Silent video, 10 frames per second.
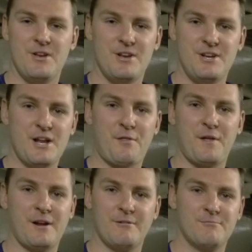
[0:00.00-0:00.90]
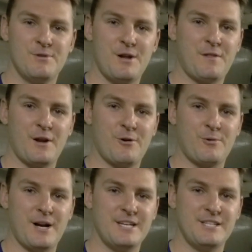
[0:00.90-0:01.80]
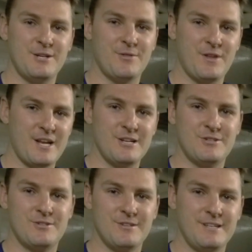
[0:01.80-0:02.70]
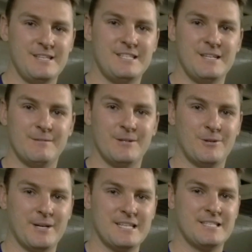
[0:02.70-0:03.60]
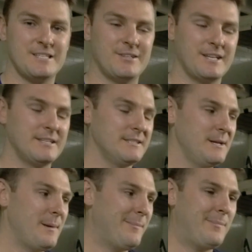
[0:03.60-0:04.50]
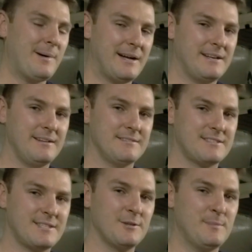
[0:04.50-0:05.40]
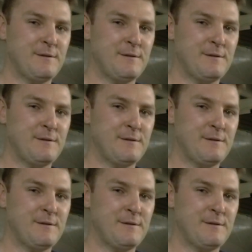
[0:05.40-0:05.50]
nothing crazy on the interior or exterior, but still be